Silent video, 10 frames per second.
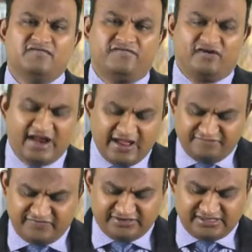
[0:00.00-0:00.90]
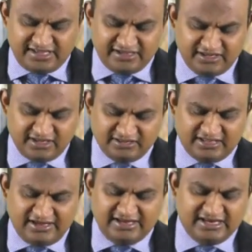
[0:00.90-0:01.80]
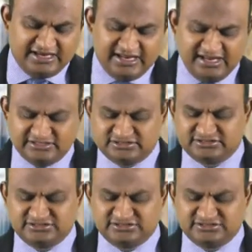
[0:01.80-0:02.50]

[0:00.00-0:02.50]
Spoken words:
for everything that he needs.